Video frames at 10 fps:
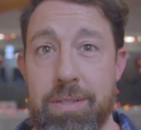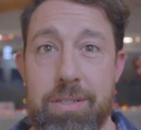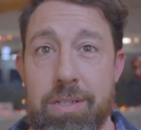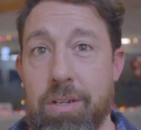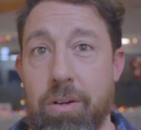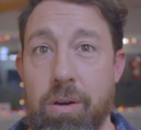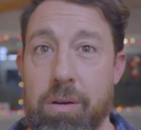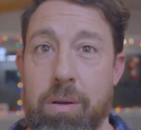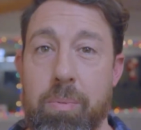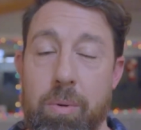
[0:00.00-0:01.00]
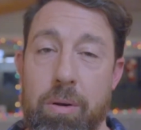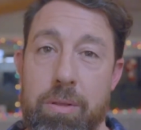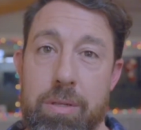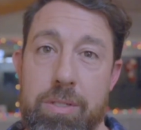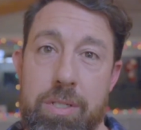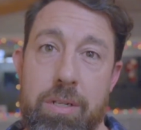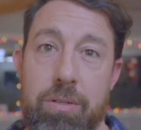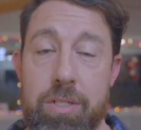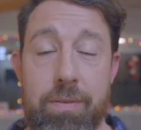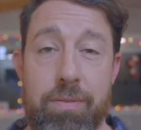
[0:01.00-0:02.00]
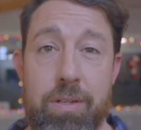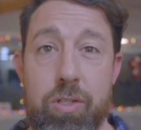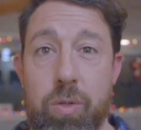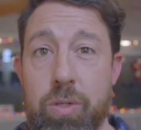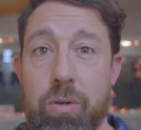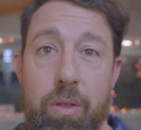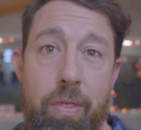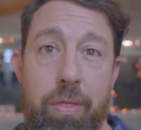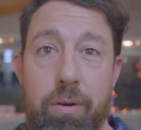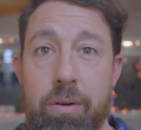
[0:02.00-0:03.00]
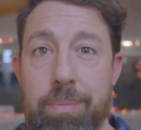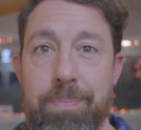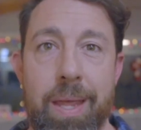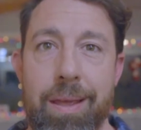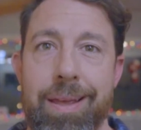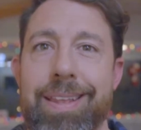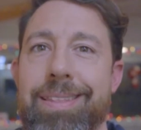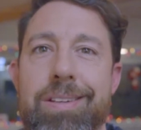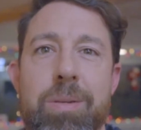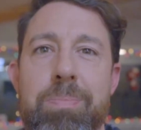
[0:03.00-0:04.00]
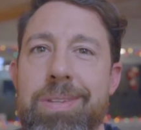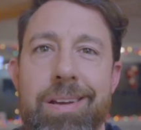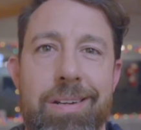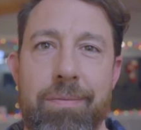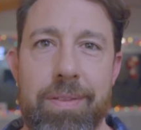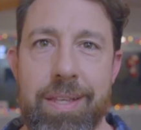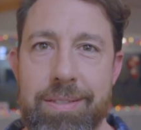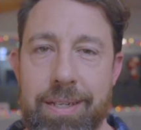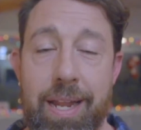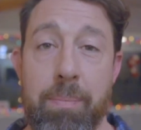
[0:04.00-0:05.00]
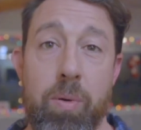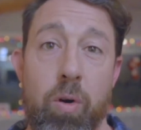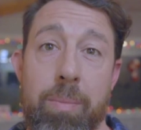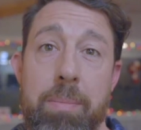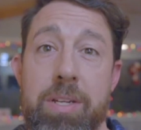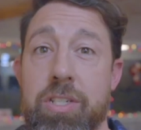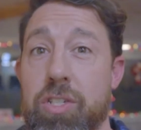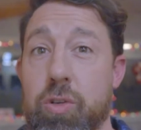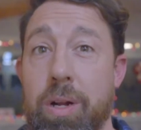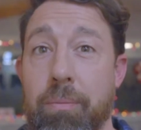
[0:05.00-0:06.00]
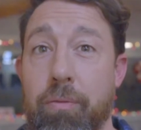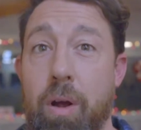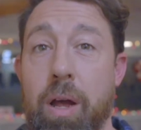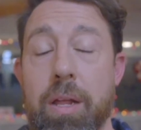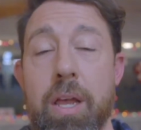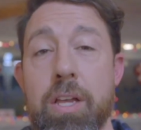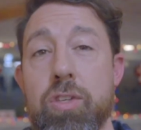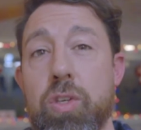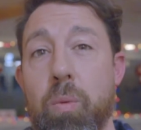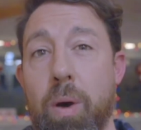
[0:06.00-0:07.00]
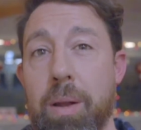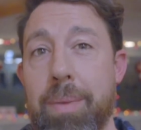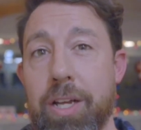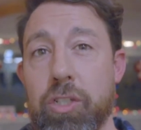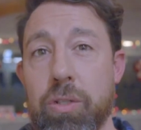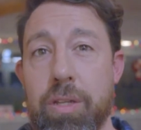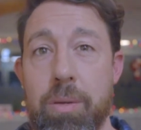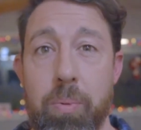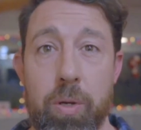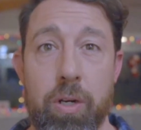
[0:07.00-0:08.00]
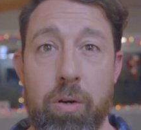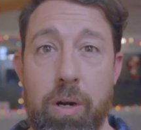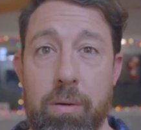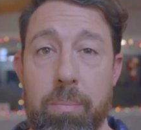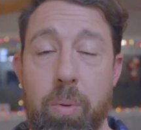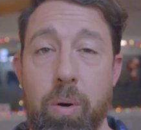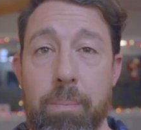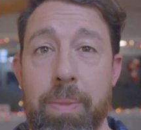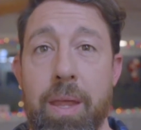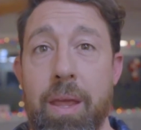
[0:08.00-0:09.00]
on the senior credit report, or the senior stuff on the junior or the third, or there's a ton of different things that can happen, or maybe it's just straight up fraud. So you want to make sure that you pull your credit report.